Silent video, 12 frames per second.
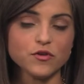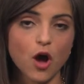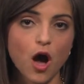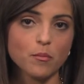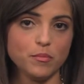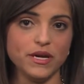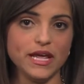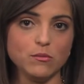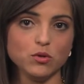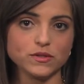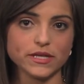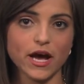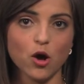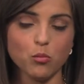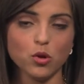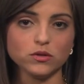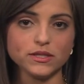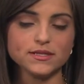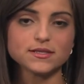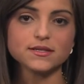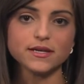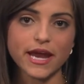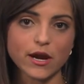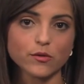not been able to help
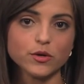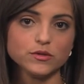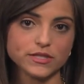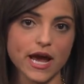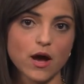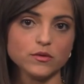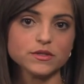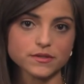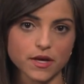police narrow down a